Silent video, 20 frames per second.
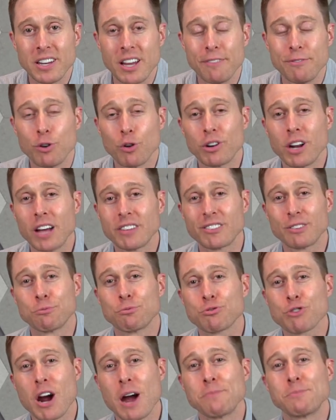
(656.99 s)
If you are not
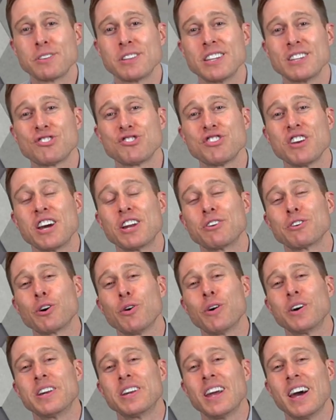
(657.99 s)
subscribed to the channel, go
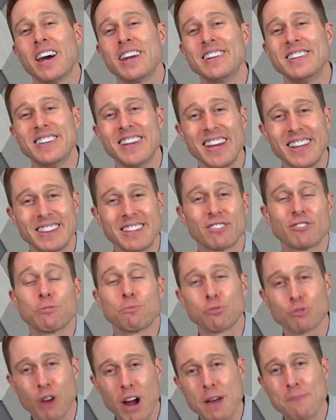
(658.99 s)
ahead and hit the
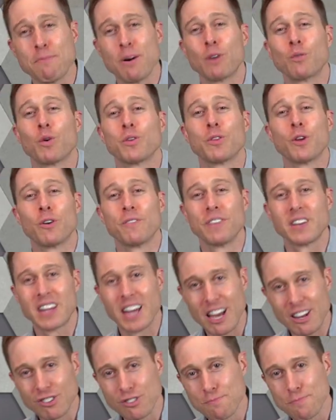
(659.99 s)
subscribe button with
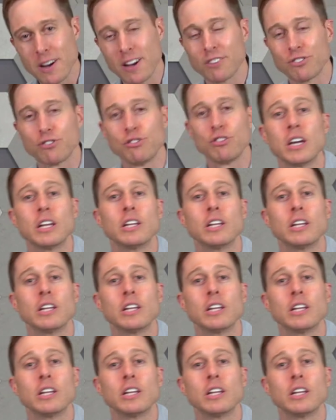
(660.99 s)
notification bell so